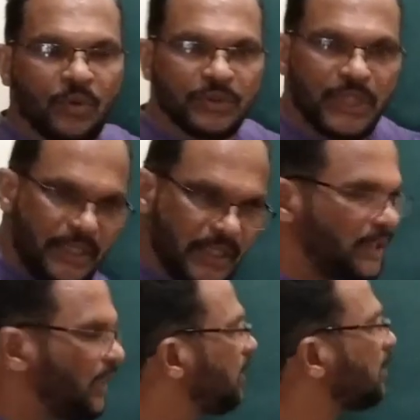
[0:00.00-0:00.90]
Think in
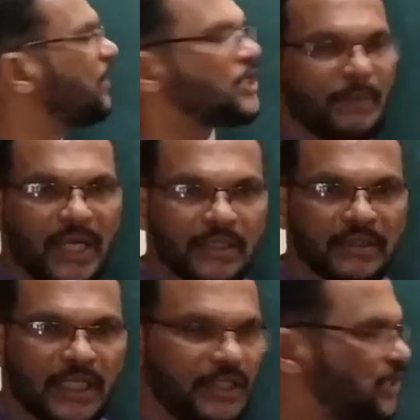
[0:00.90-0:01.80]
the reverse manner.
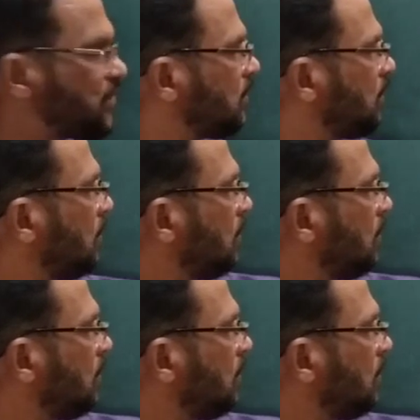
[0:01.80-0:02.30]
That is,